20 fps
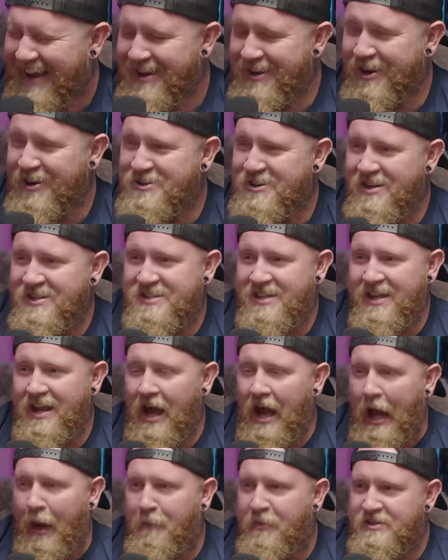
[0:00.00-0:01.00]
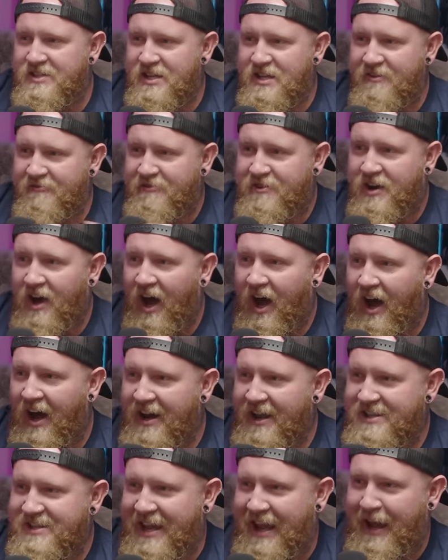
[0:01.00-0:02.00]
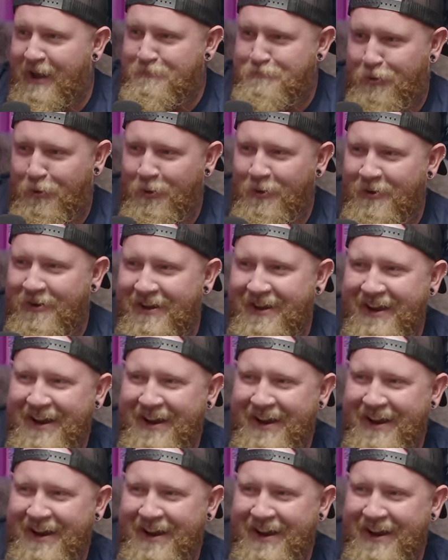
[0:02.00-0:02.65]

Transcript: You're just the opposite of God at that